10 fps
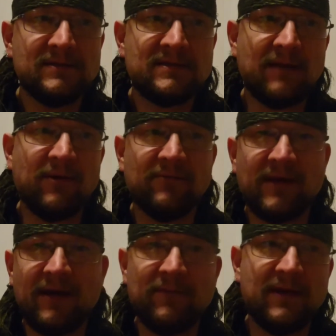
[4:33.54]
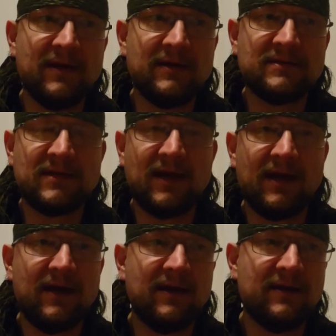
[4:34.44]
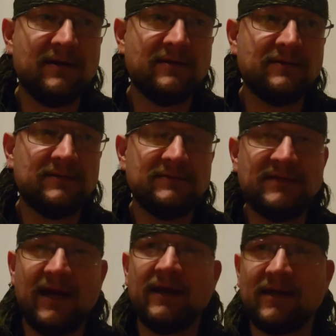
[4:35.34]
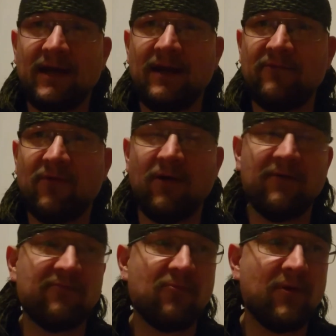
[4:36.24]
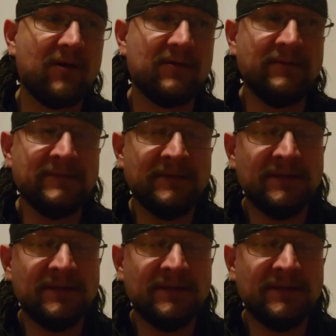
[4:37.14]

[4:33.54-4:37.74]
Some of them is Yankee involved with.